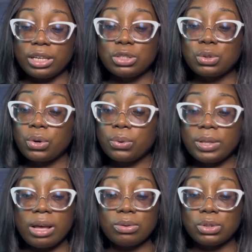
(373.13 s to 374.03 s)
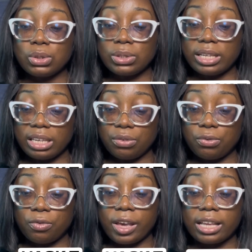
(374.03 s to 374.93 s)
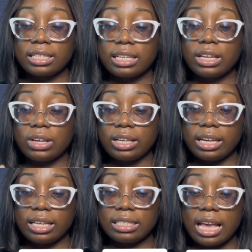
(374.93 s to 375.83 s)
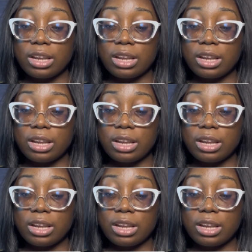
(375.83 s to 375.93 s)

is scroll down to the effect, click on it,